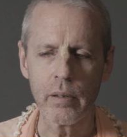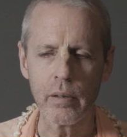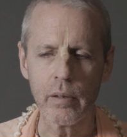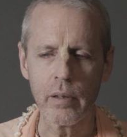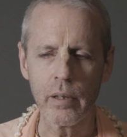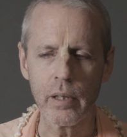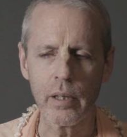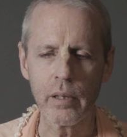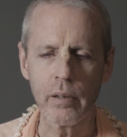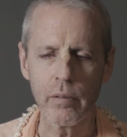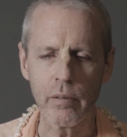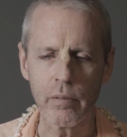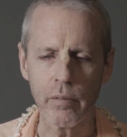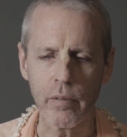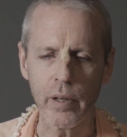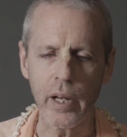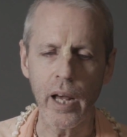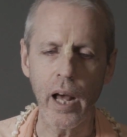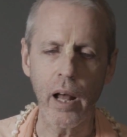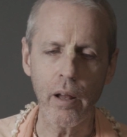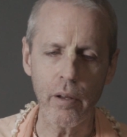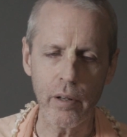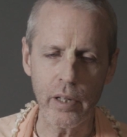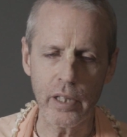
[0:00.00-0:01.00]
Right?
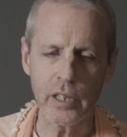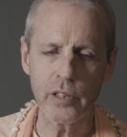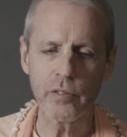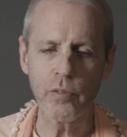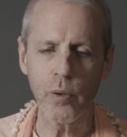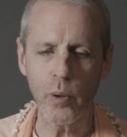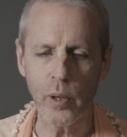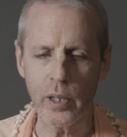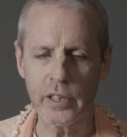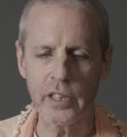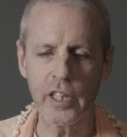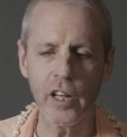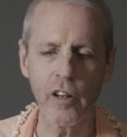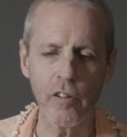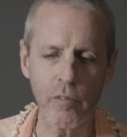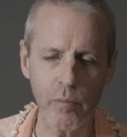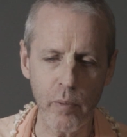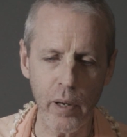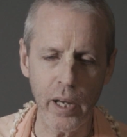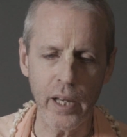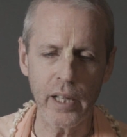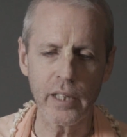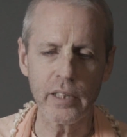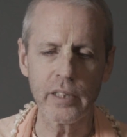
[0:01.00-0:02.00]
Reality is for itself,
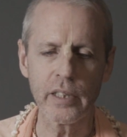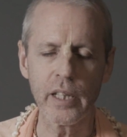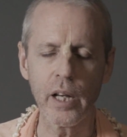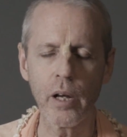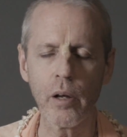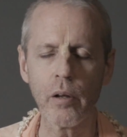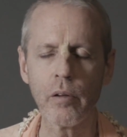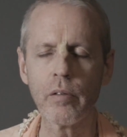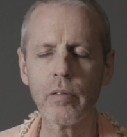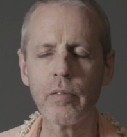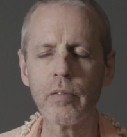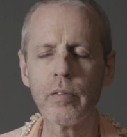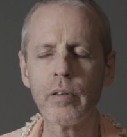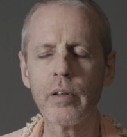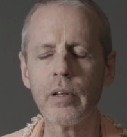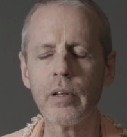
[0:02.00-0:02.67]
by itself.